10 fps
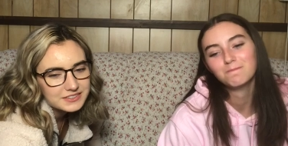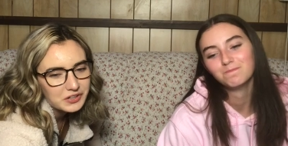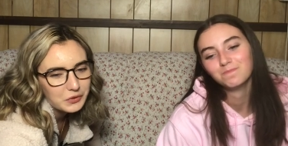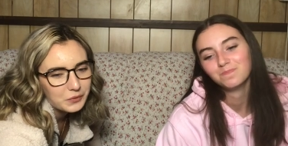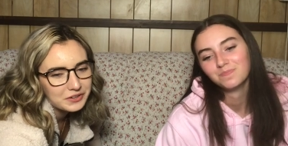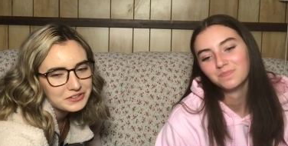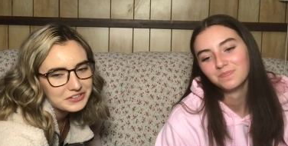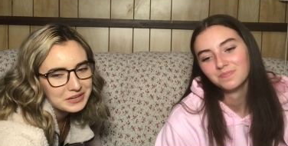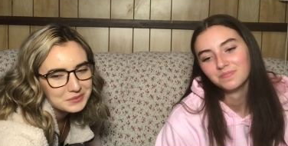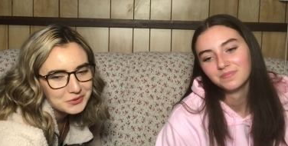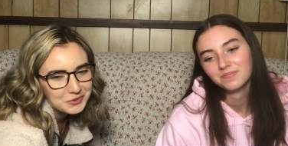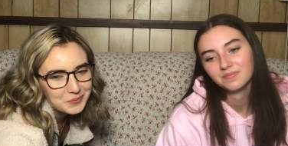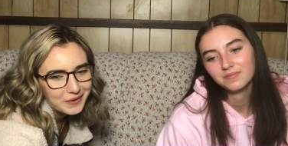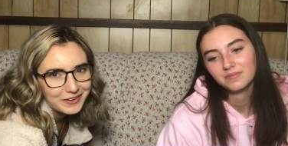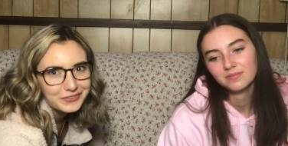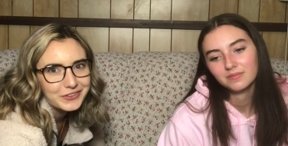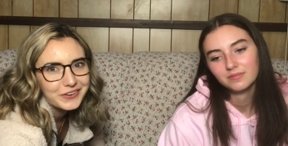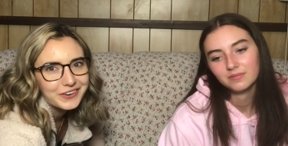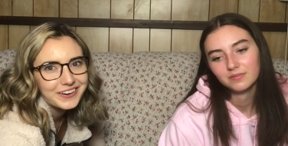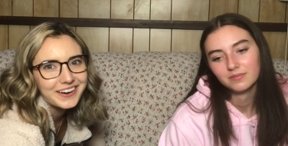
Speaker 1: Stella wanted to name the group after her.